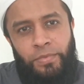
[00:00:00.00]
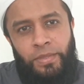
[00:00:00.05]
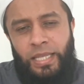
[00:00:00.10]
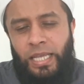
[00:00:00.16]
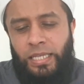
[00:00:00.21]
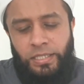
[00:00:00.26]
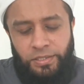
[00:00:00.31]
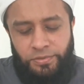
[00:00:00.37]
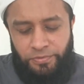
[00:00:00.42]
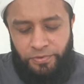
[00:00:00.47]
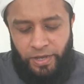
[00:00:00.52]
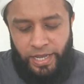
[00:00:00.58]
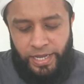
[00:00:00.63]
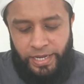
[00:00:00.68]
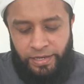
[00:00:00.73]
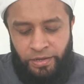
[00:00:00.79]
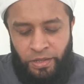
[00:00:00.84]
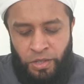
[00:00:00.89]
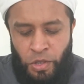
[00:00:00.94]
That's
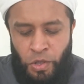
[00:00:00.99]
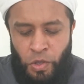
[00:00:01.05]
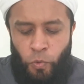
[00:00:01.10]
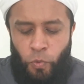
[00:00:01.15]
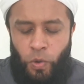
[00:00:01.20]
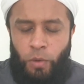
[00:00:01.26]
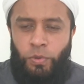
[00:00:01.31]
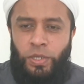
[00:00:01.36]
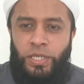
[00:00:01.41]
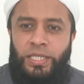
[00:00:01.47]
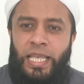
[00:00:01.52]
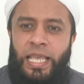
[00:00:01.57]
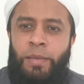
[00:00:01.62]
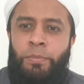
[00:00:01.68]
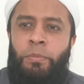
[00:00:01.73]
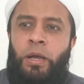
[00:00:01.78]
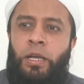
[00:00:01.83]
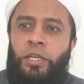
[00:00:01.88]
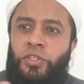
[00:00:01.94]
fine. Where we say
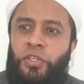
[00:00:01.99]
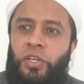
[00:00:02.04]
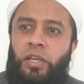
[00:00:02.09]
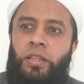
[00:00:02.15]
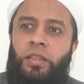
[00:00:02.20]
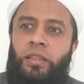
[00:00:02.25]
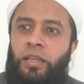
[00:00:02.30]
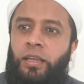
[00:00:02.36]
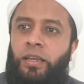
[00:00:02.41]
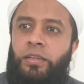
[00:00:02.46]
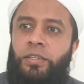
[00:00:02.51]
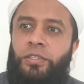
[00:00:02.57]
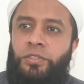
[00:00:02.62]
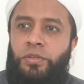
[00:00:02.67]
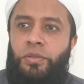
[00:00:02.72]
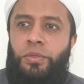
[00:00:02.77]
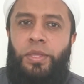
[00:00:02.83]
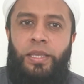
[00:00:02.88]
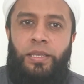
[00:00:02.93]
mashallah
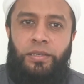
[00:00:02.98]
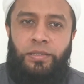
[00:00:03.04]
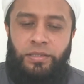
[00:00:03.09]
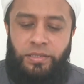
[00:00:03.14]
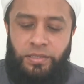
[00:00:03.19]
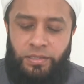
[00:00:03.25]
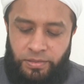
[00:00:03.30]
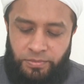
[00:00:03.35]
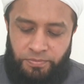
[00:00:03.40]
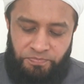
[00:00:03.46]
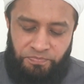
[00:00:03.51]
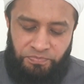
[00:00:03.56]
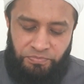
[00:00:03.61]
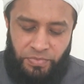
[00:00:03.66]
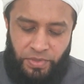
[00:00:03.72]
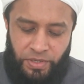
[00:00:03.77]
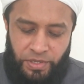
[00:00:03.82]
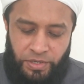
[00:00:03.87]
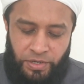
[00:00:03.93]
to things,
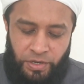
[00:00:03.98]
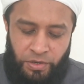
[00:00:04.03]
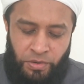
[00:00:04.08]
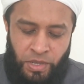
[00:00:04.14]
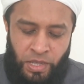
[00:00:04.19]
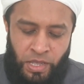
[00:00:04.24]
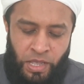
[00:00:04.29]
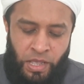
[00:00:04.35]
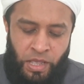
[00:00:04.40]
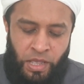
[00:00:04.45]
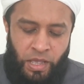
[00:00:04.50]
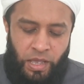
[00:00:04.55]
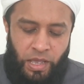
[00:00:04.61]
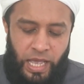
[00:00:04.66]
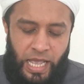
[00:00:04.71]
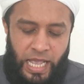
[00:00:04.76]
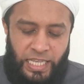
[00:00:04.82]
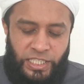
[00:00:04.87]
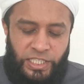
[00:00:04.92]
you know.
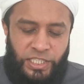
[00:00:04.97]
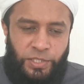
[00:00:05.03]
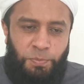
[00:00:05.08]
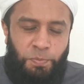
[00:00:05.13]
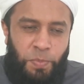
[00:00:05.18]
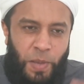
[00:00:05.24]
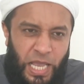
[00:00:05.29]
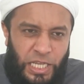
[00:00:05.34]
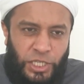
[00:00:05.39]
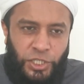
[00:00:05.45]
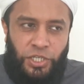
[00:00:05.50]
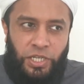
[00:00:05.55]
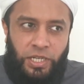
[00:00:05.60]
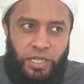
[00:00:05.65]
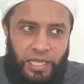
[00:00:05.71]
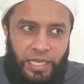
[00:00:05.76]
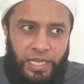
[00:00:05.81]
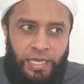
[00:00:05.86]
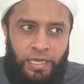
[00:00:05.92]

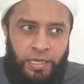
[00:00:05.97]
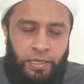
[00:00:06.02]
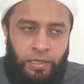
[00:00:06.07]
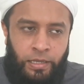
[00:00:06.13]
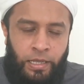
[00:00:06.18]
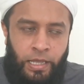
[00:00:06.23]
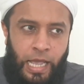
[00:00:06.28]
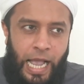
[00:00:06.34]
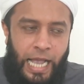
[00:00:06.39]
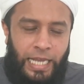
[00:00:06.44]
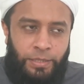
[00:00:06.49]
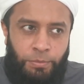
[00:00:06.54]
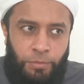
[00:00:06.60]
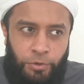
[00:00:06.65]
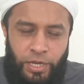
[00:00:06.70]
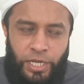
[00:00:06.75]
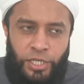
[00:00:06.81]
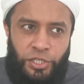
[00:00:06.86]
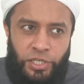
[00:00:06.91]
Especially,
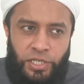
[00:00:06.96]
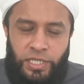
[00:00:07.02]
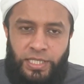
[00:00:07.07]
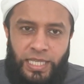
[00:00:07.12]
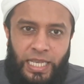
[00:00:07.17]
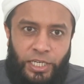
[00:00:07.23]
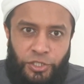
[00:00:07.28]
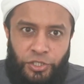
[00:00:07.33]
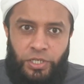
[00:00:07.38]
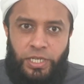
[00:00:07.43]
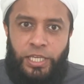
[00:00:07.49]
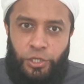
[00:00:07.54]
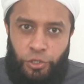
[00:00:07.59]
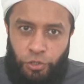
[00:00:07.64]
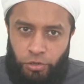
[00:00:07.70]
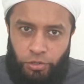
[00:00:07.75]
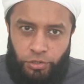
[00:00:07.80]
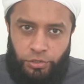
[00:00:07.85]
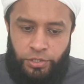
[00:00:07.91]
admiration is actually
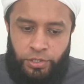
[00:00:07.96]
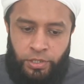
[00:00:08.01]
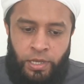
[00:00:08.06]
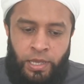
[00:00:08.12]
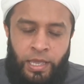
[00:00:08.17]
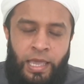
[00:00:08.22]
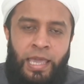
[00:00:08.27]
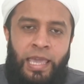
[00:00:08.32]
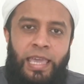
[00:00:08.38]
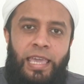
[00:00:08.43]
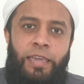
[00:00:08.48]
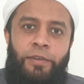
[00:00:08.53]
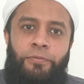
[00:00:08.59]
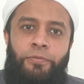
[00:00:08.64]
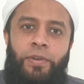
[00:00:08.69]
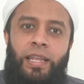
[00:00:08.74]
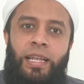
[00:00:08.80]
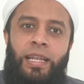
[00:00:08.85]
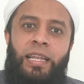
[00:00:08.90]
good
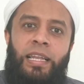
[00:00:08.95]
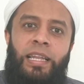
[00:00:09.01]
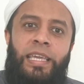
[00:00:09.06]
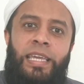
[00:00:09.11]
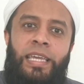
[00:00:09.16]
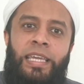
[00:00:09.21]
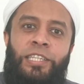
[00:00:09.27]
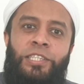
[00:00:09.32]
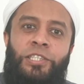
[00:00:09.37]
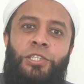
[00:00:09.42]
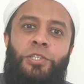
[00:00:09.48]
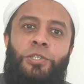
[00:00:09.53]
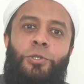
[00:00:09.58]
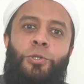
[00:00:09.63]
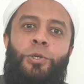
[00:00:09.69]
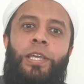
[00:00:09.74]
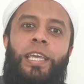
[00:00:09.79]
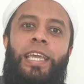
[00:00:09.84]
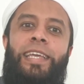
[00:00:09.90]
if it leads
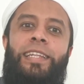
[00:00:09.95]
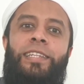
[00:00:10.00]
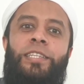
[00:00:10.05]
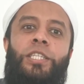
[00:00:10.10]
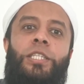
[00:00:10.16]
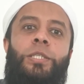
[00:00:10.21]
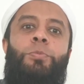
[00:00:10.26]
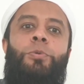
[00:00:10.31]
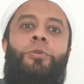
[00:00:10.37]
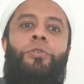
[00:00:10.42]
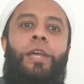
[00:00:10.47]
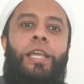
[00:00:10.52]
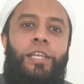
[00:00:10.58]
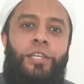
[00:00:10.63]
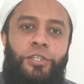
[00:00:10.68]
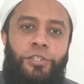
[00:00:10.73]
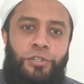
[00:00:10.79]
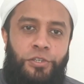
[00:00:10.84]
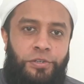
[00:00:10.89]
to
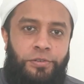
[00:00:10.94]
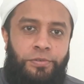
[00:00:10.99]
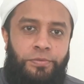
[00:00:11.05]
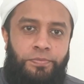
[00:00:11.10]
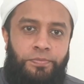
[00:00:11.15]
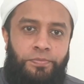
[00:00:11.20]
inspiration.